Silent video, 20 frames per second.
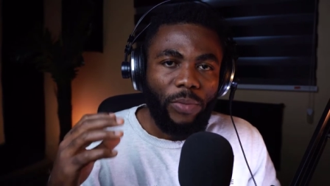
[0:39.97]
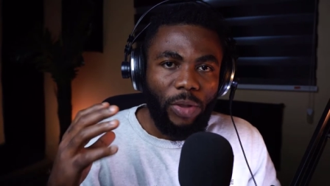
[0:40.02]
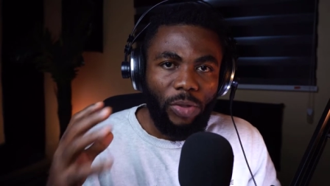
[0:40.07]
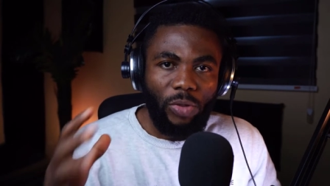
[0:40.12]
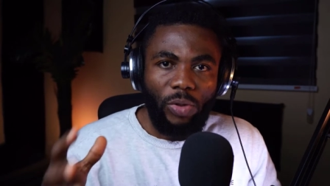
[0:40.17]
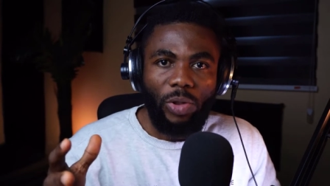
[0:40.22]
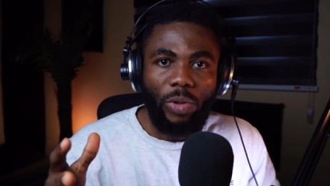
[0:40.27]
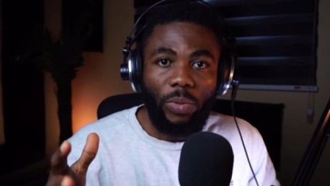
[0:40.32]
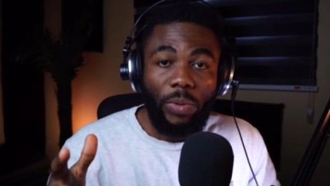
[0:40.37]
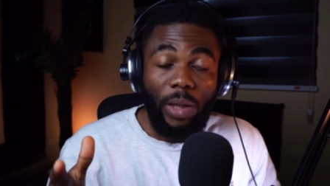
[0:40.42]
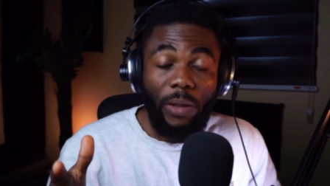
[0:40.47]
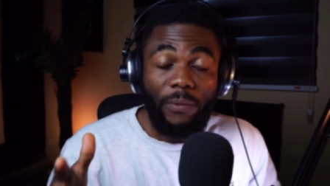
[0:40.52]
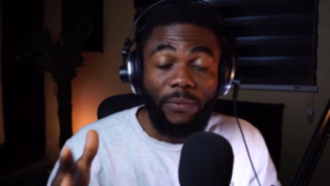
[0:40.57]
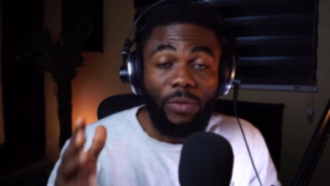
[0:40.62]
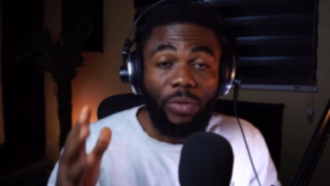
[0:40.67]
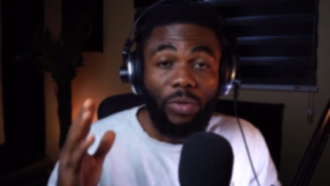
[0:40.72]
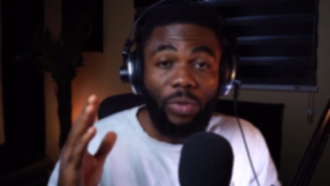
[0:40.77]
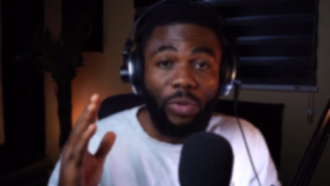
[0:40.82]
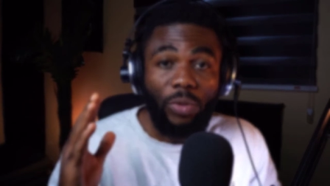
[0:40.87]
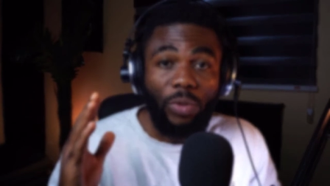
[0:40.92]
It's going to be
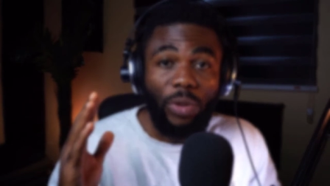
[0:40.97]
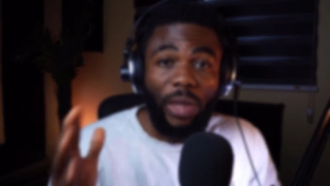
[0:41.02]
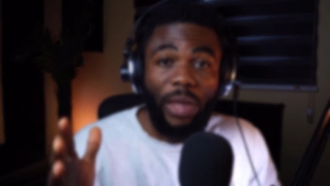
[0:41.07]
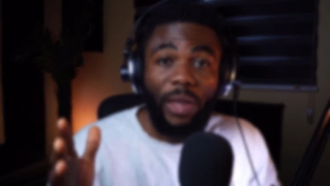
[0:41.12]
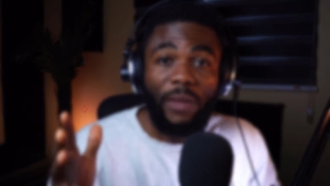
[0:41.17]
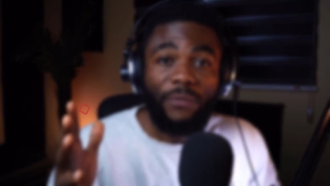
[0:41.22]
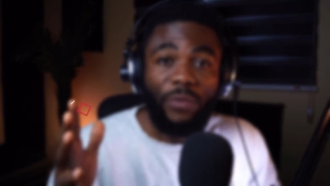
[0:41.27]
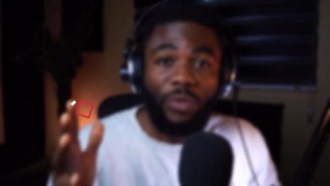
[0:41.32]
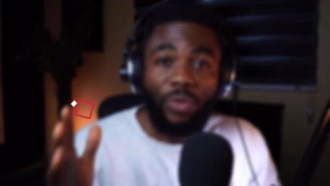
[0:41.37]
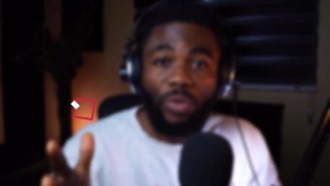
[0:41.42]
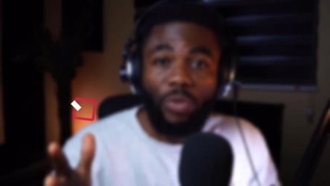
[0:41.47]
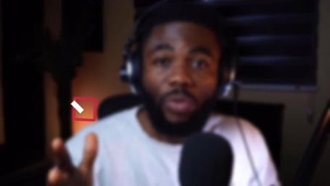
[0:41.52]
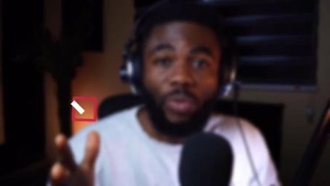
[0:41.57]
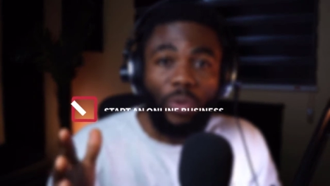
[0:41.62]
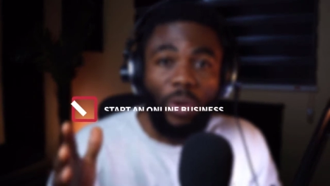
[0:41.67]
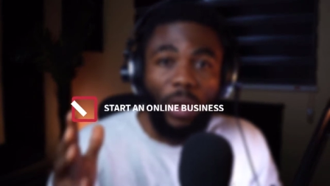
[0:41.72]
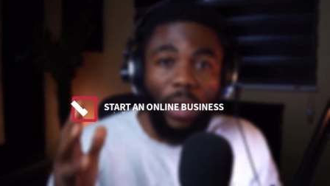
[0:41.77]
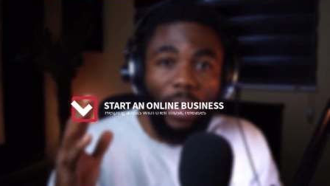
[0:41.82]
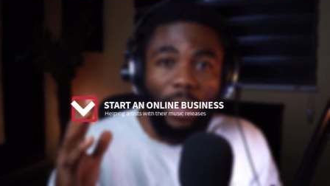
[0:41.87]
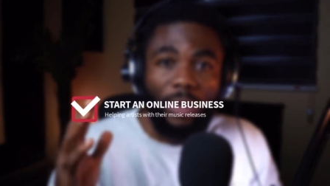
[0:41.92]
helpful to you if
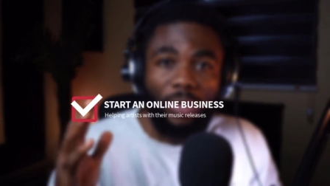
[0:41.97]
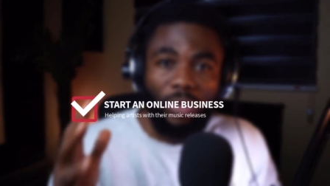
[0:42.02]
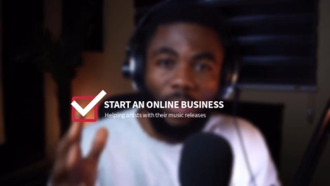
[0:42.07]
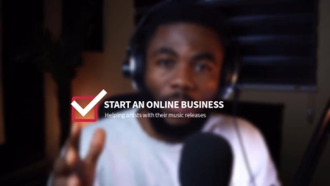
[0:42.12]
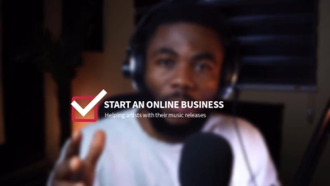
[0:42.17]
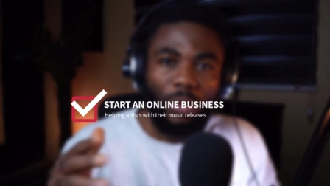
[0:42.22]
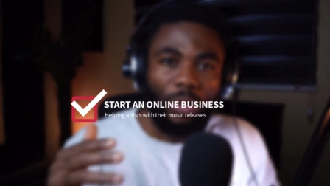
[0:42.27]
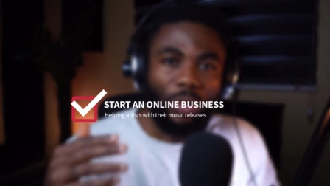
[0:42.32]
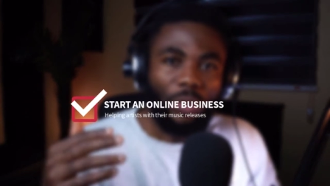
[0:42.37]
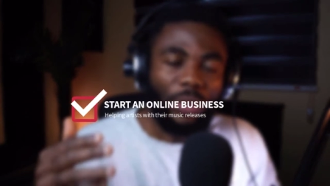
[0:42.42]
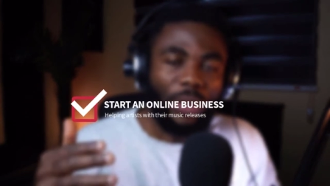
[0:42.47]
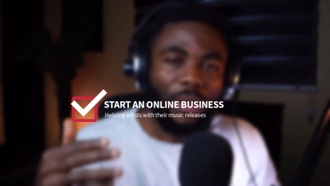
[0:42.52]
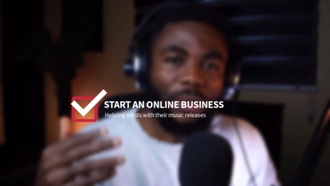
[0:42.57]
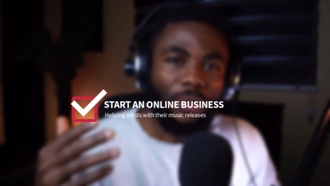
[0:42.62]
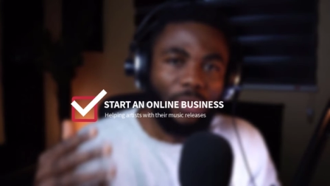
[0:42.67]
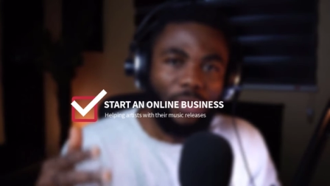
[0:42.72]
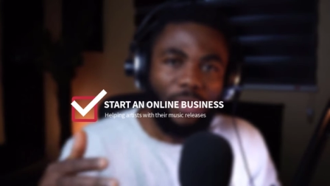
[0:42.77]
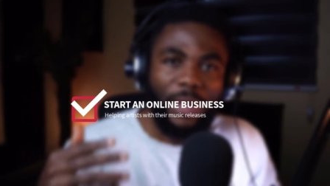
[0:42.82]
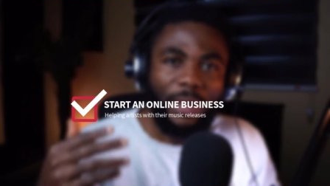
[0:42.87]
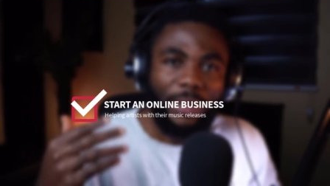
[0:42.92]
you are someone looking
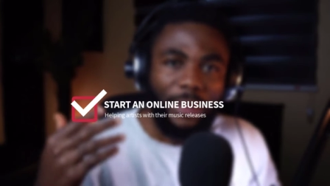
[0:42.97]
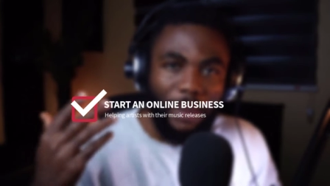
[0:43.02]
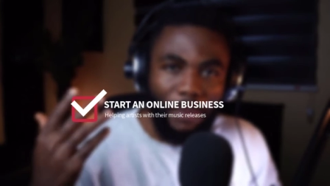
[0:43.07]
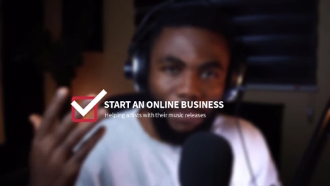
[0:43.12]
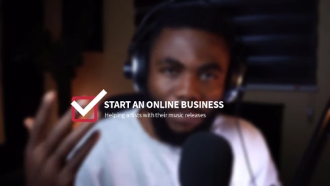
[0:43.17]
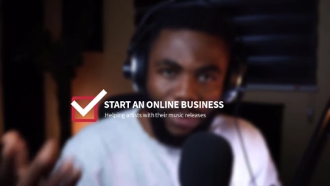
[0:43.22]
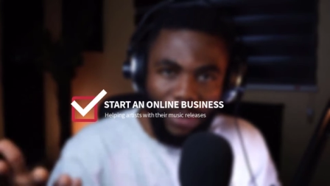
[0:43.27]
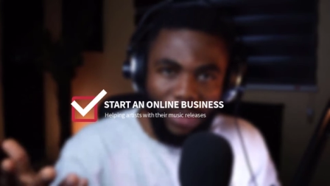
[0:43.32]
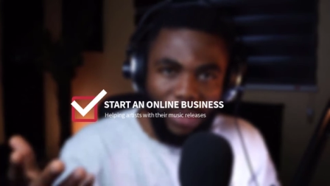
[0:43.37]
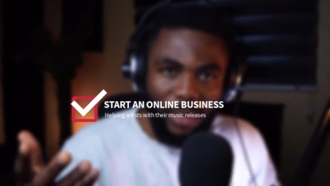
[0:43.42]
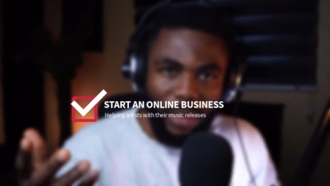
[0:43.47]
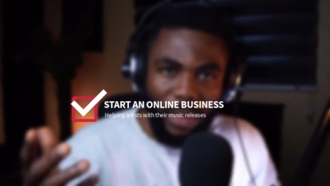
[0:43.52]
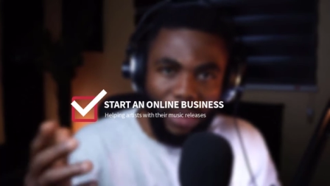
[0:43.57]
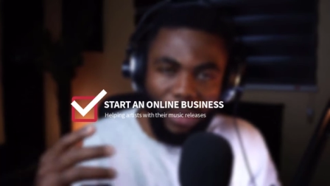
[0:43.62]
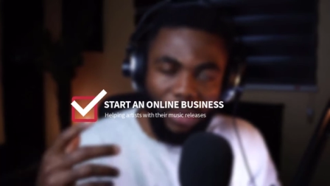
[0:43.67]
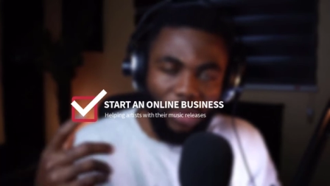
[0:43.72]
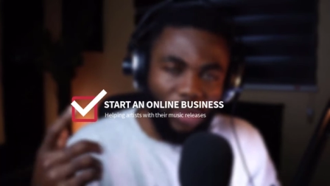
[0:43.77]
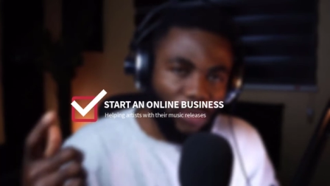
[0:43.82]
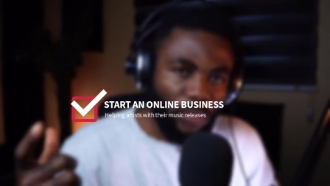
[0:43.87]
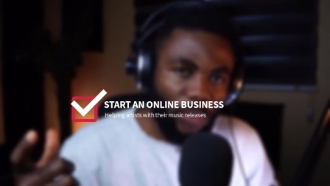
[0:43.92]
to start a
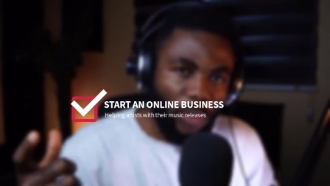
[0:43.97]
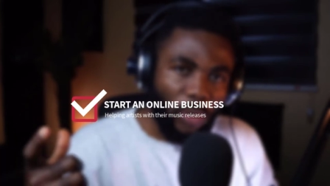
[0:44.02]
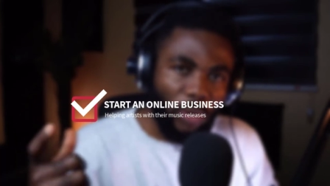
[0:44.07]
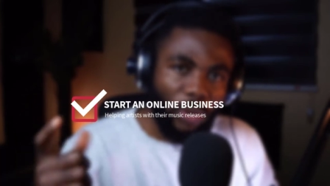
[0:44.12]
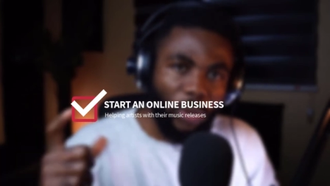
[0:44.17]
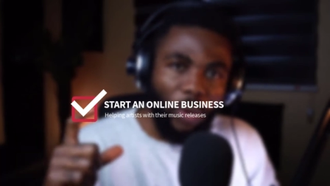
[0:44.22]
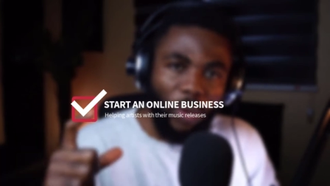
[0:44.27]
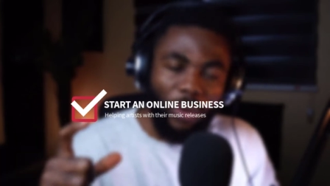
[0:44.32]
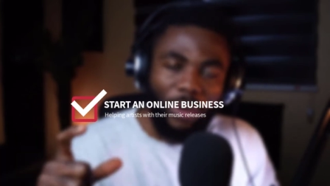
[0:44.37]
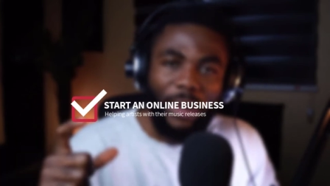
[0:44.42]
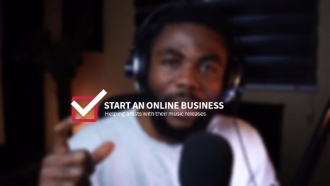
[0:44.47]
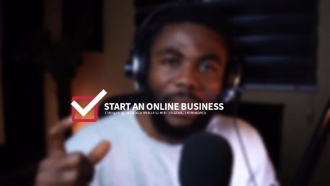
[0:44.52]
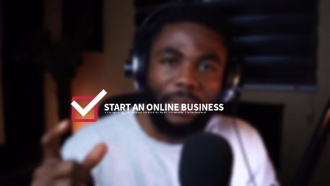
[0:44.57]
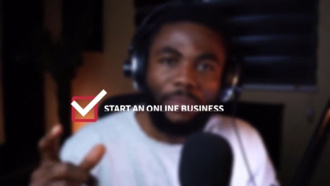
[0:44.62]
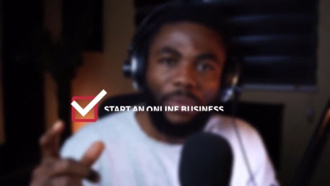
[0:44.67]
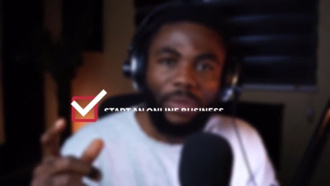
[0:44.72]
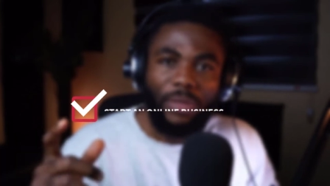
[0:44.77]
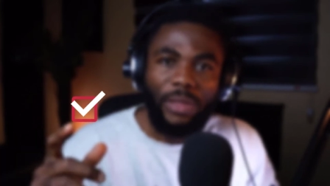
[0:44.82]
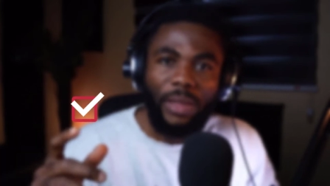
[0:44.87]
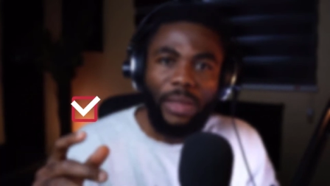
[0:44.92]
business, a small
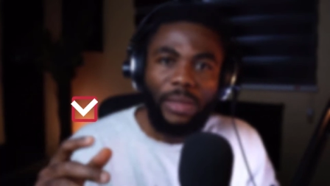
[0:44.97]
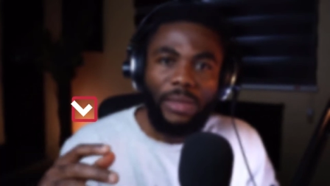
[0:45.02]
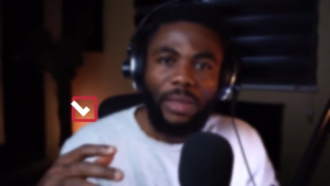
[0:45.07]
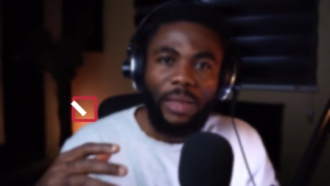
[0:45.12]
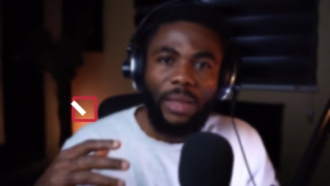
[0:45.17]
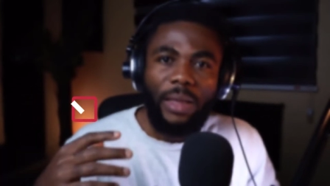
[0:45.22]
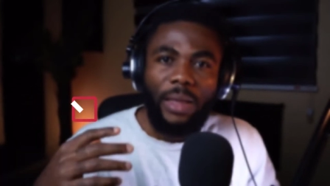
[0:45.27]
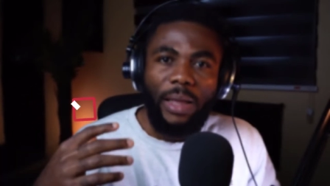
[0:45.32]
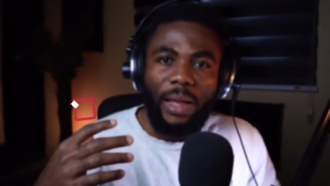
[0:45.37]
online business,